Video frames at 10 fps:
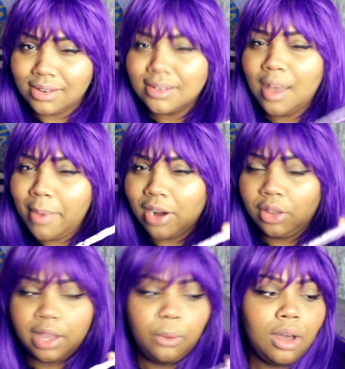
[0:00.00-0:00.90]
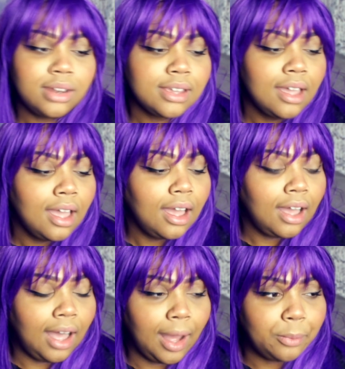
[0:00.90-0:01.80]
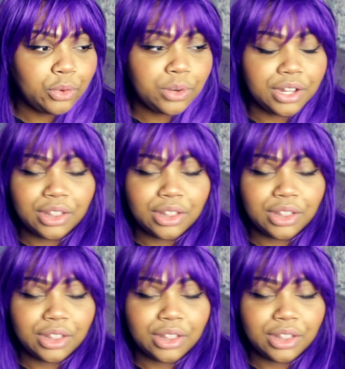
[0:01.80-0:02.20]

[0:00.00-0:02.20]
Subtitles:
wand, a better looking wand, which